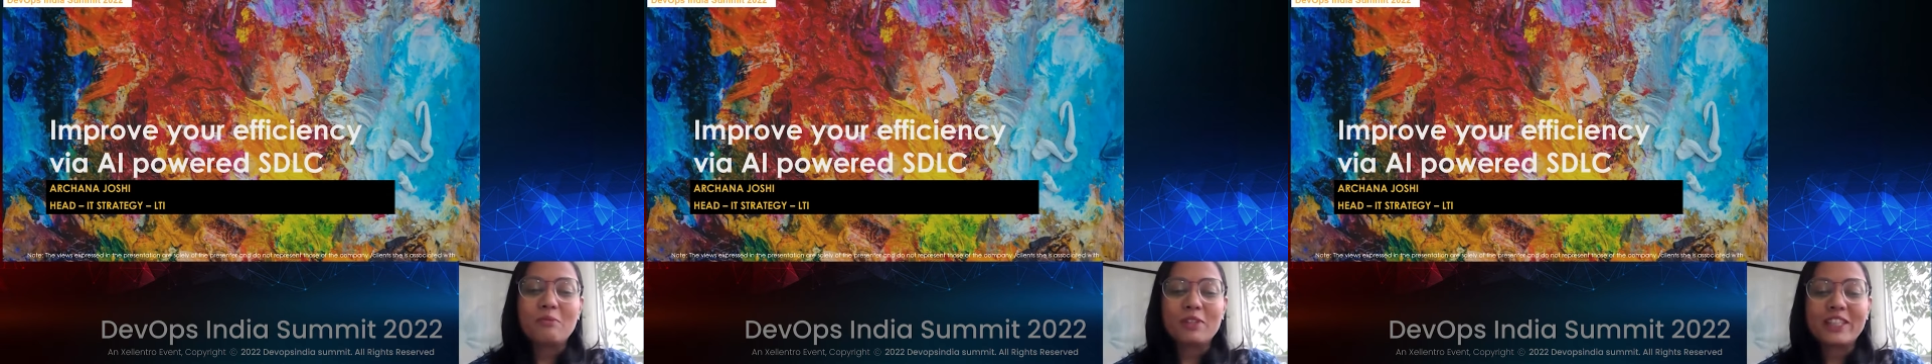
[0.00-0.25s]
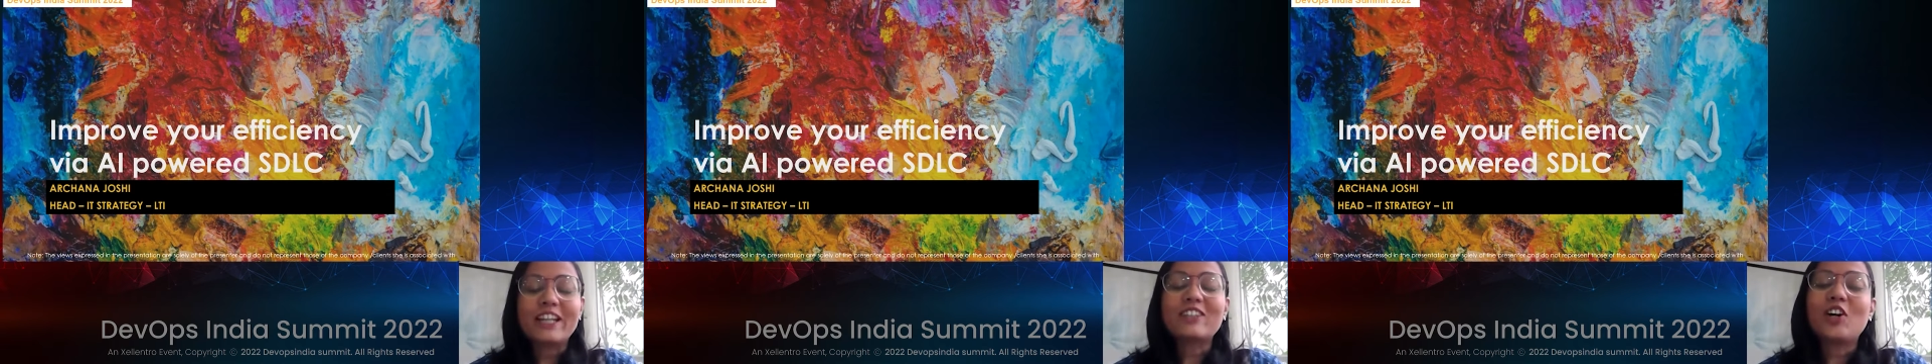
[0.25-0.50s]

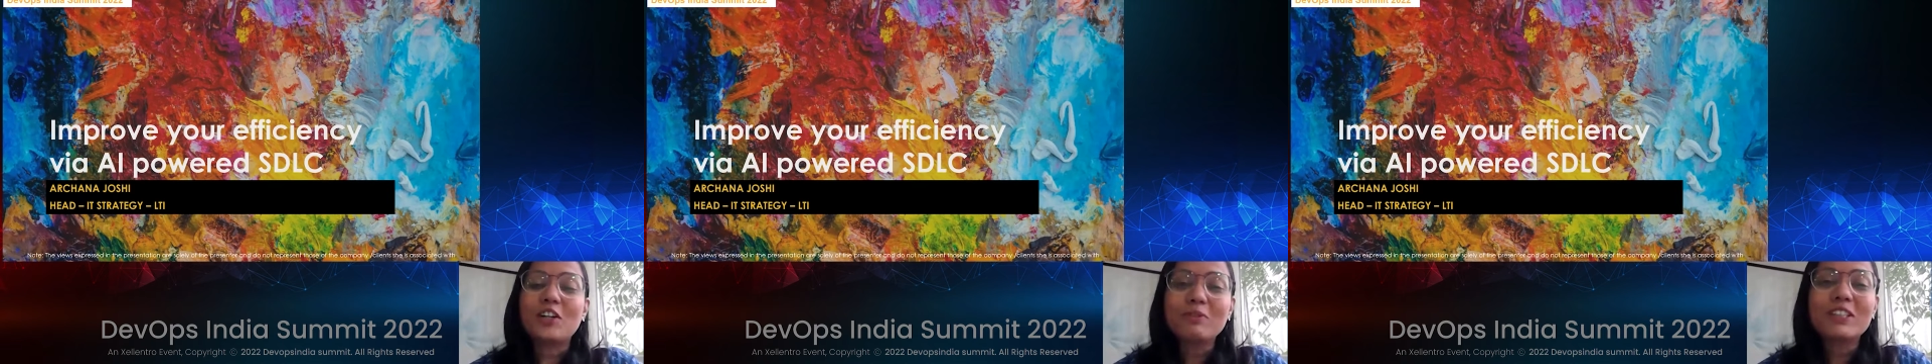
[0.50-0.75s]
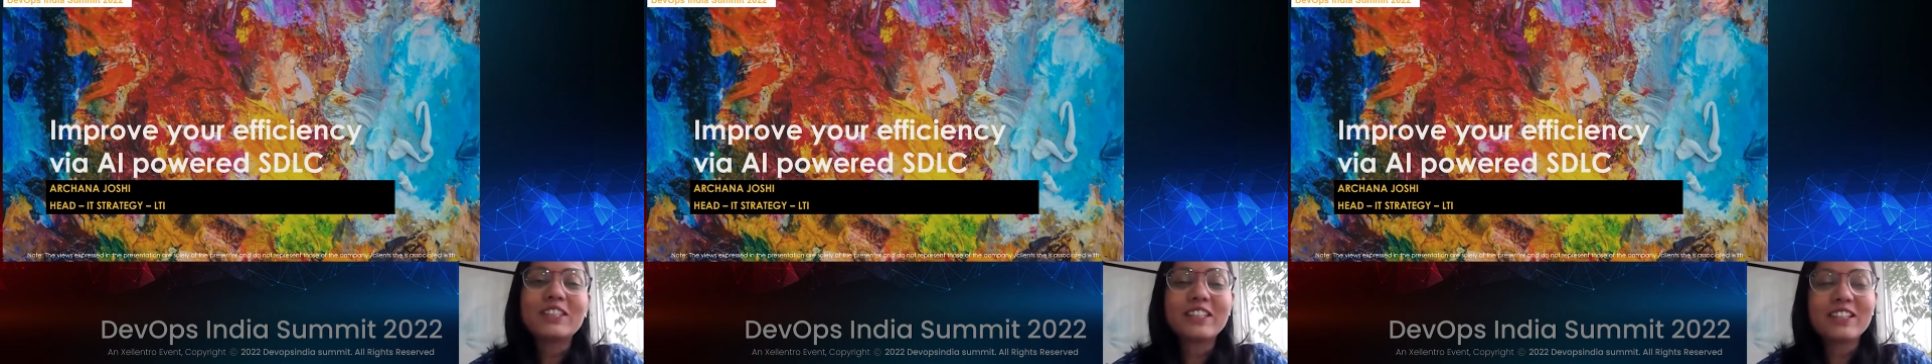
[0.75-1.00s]
But that got
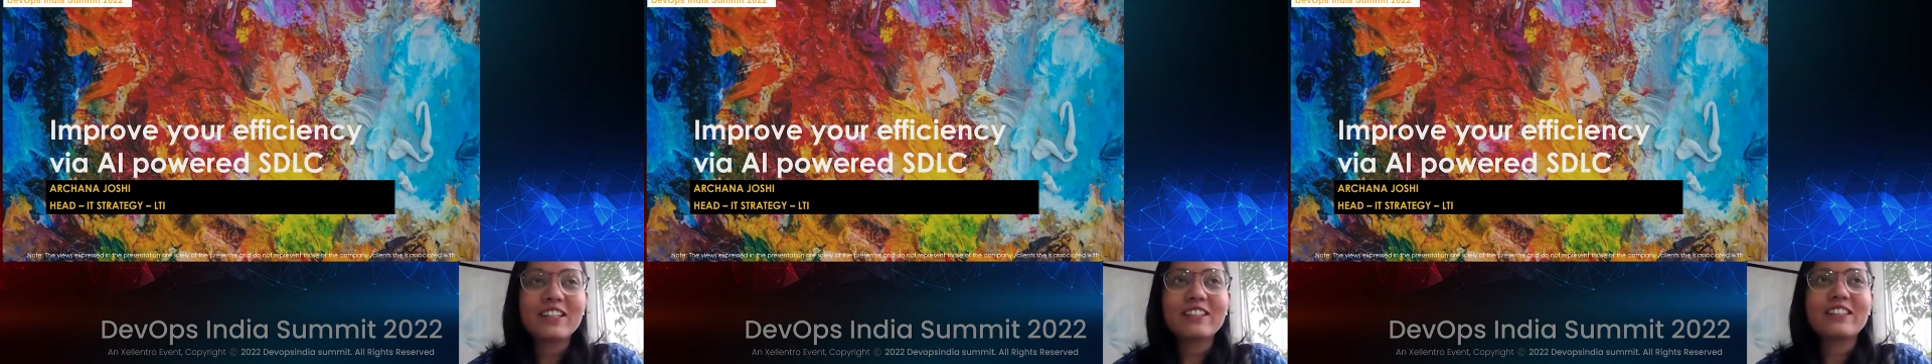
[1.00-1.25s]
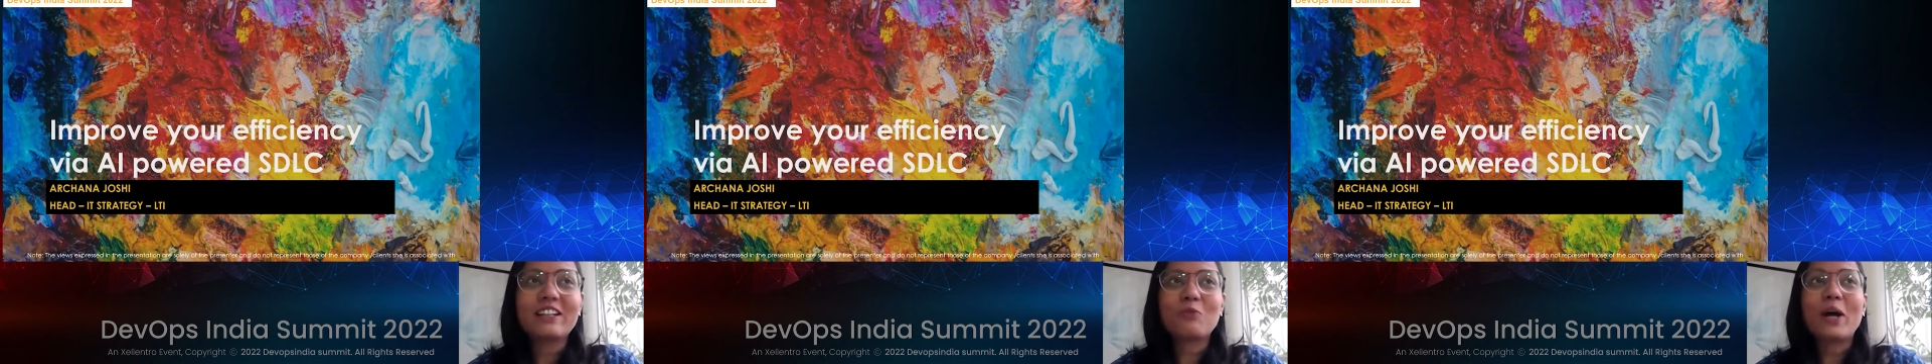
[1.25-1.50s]
me thinking
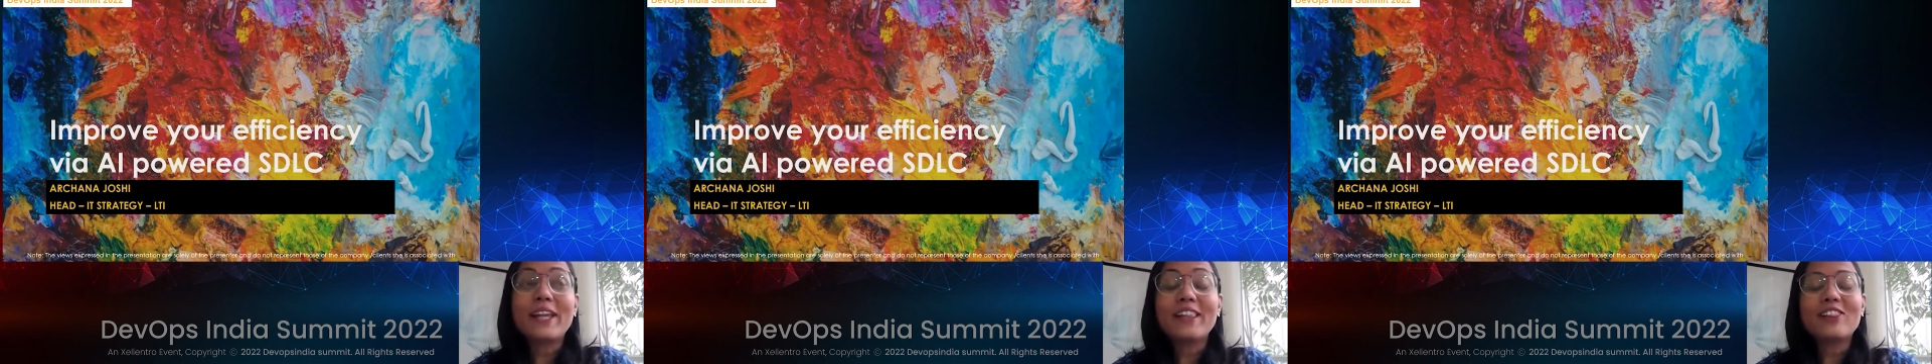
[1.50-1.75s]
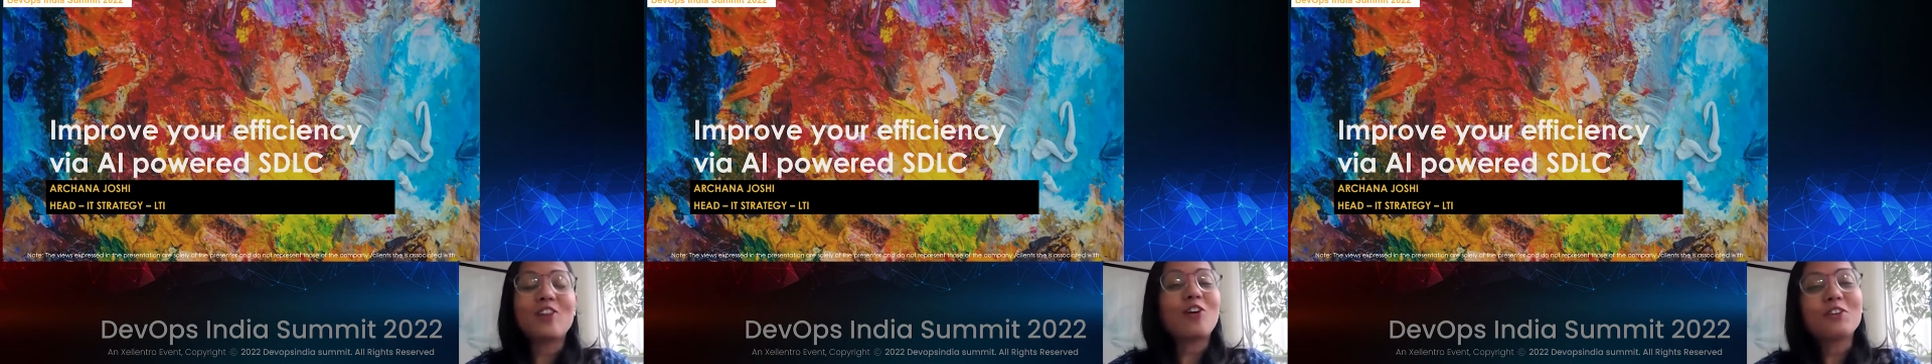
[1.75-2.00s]
that while
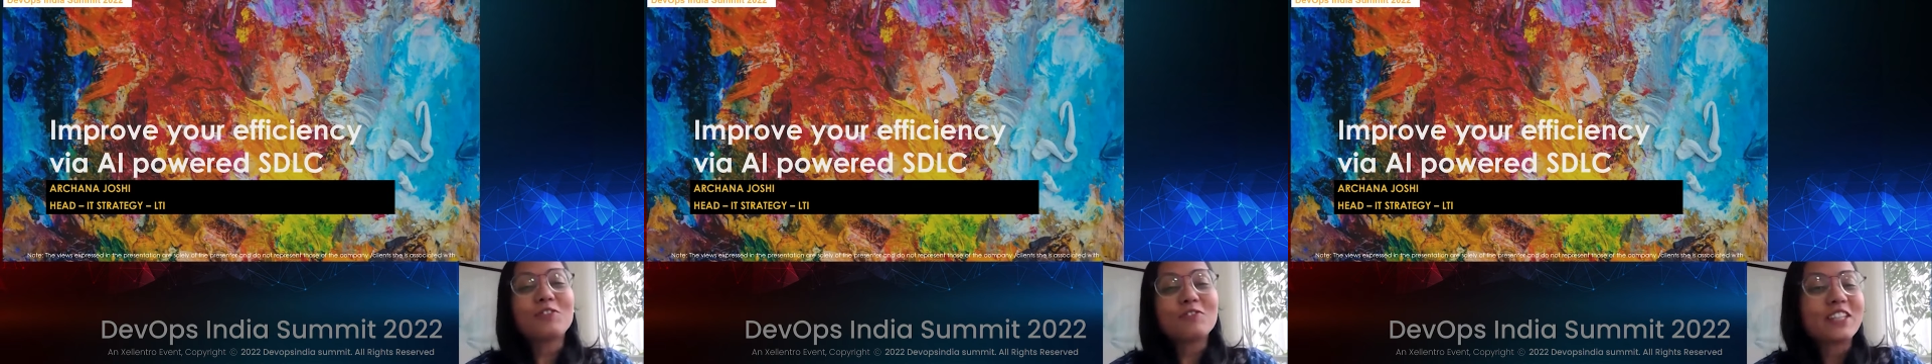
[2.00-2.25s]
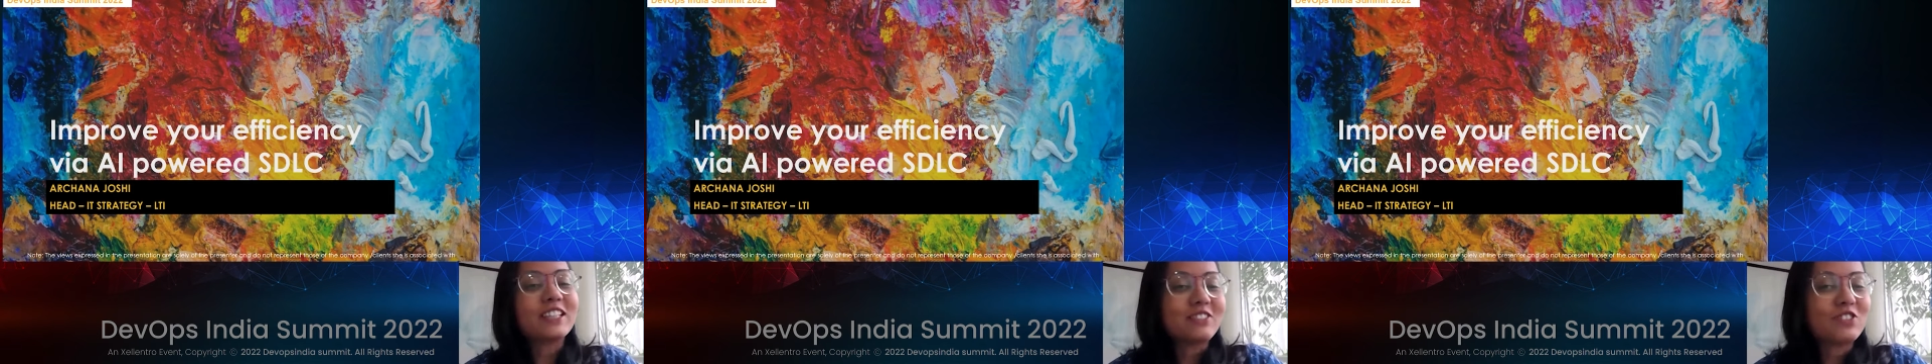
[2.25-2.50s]
a lot of
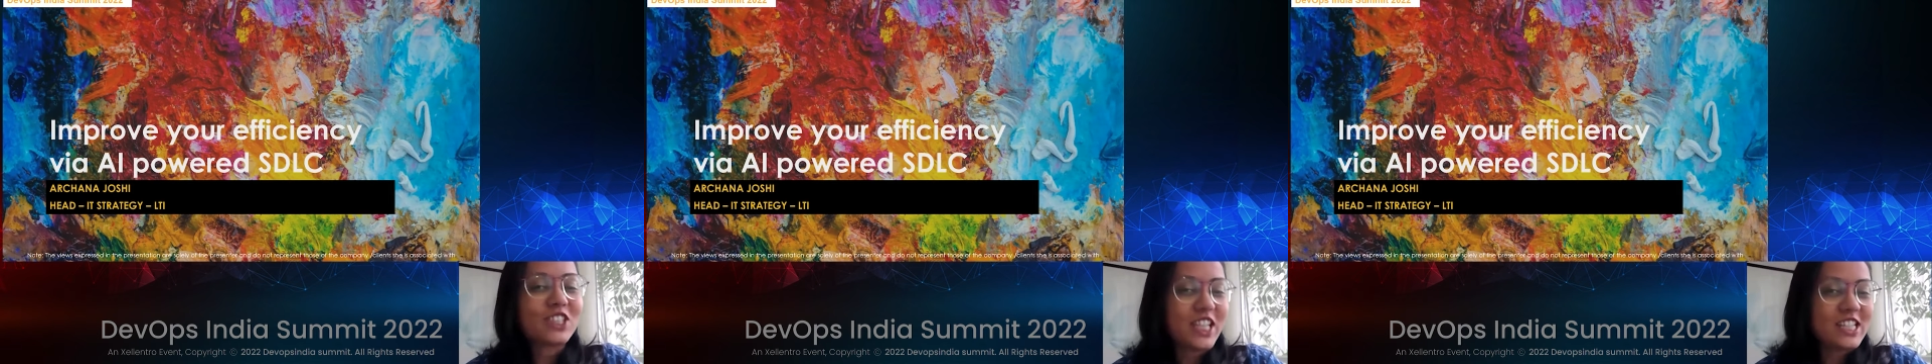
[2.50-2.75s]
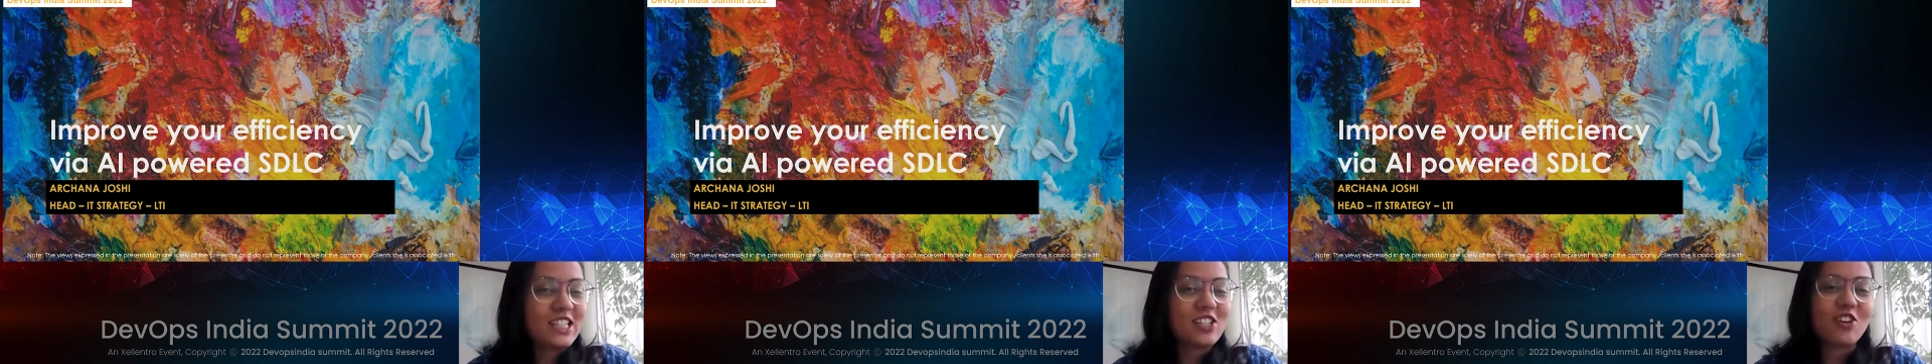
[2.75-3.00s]
things have changed,